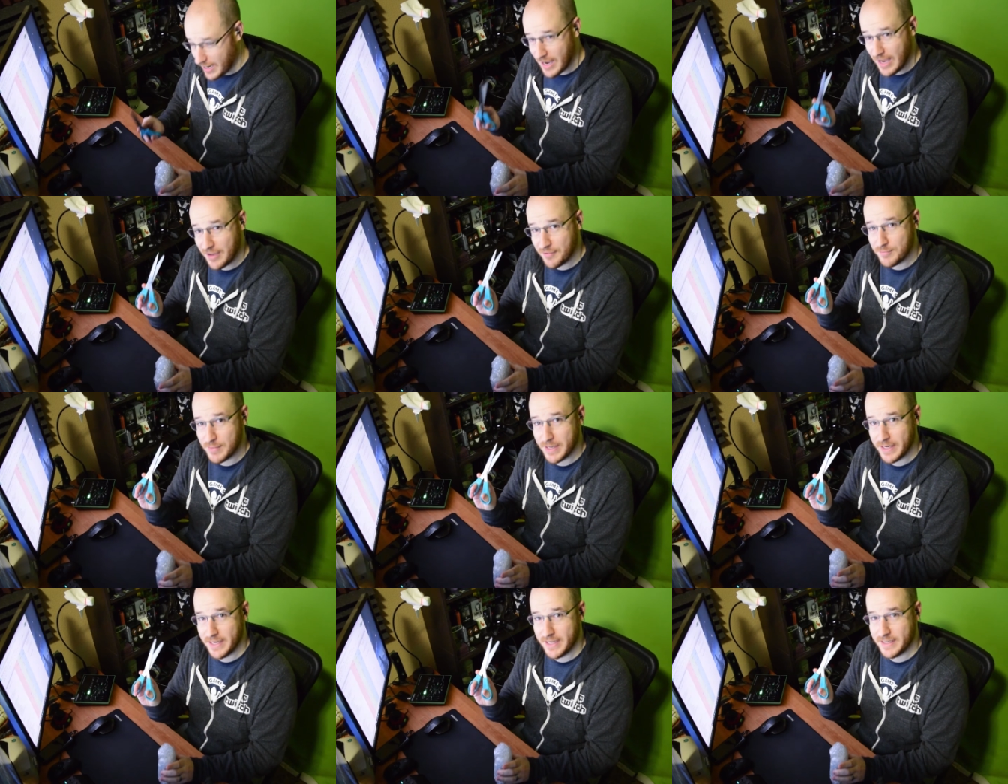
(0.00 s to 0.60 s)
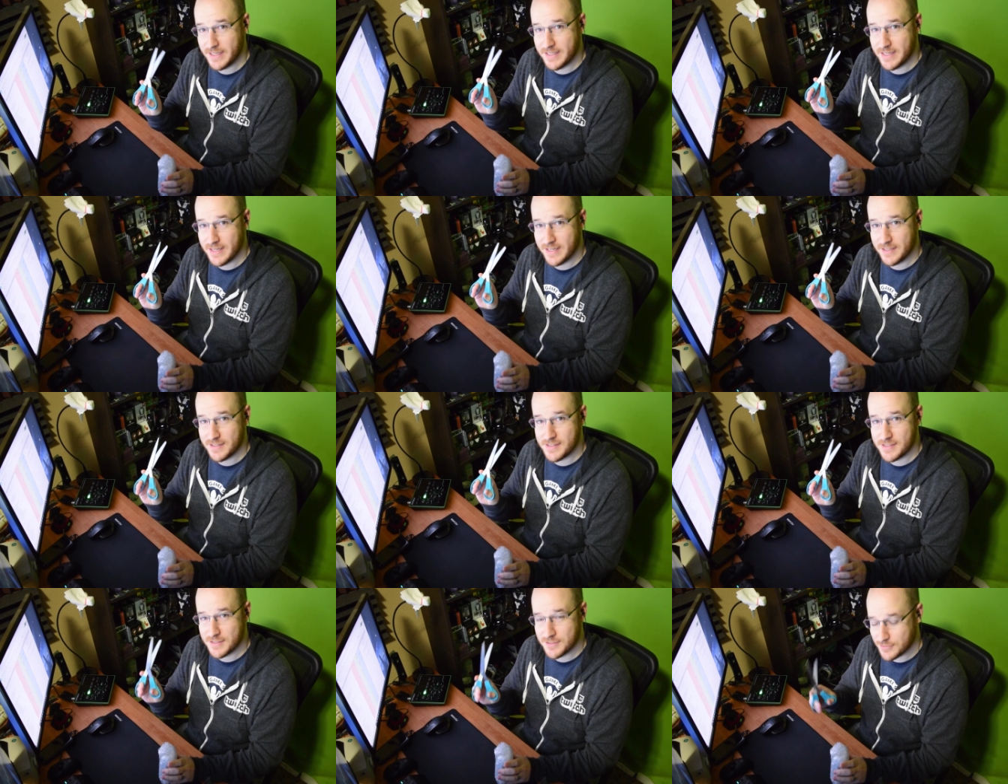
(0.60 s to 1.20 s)
I have my handy dandy
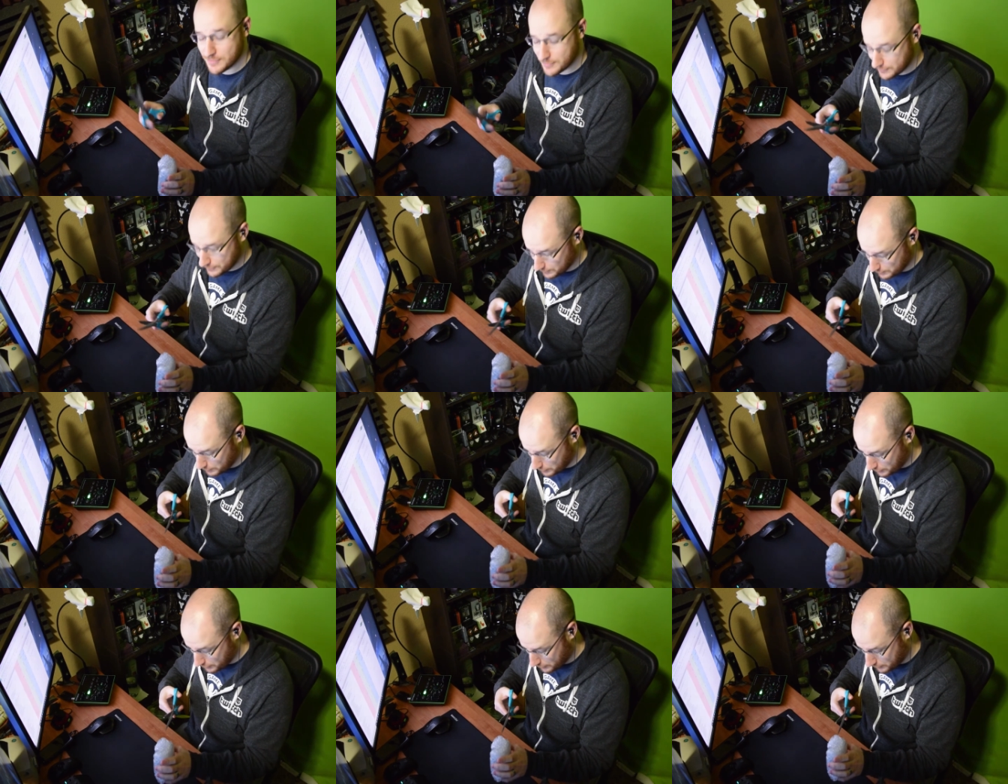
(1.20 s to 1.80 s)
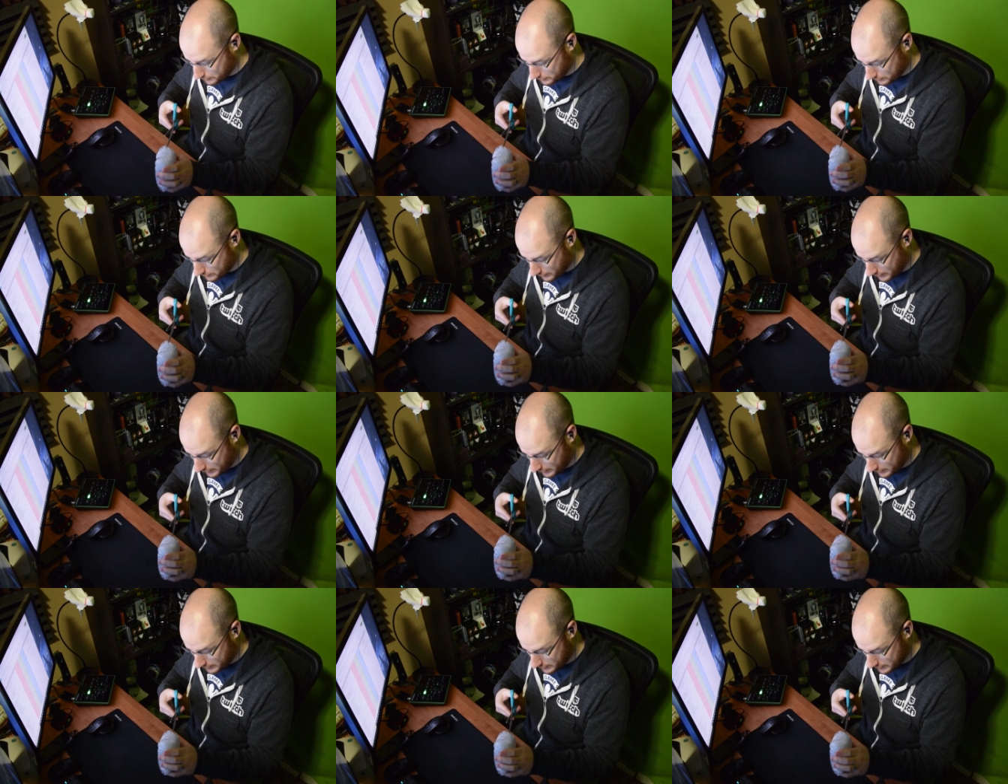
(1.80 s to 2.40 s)
scissors from 3rd
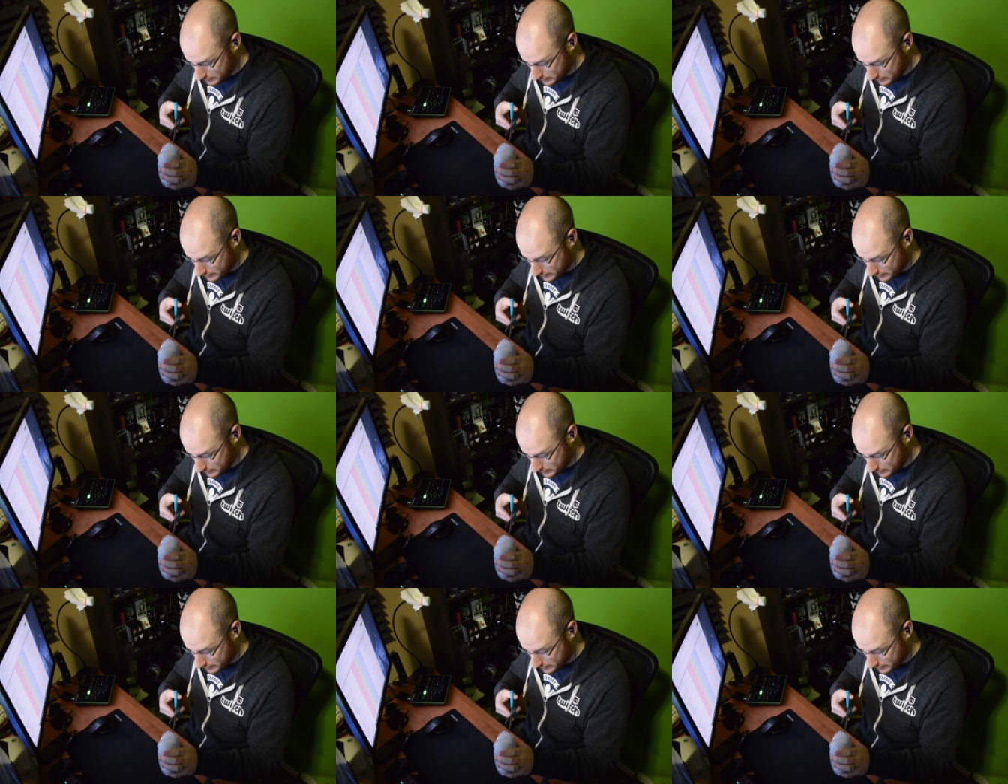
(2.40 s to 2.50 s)
grade,